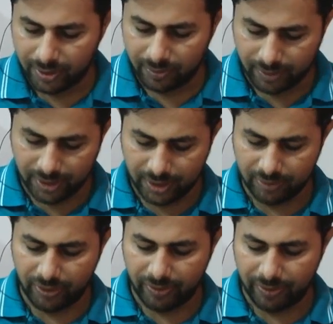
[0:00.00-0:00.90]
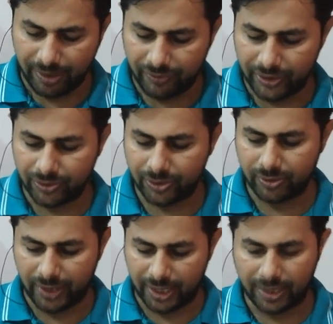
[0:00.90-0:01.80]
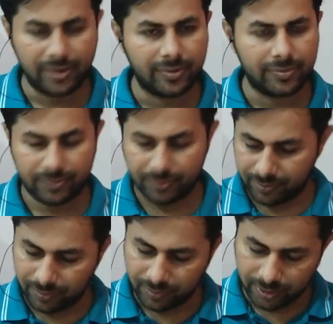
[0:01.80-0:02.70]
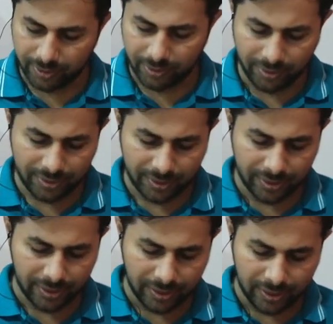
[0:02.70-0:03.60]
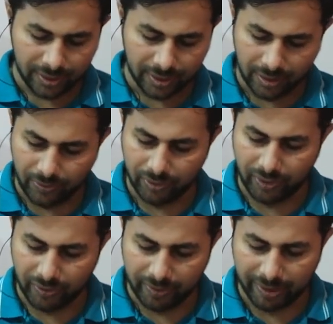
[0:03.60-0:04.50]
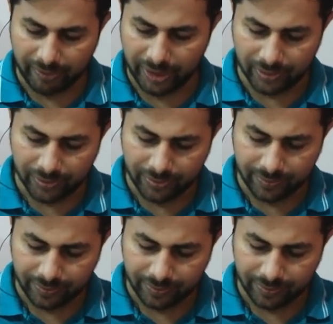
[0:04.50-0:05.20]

But this is V1 by V2 square, so therefore V1 by V2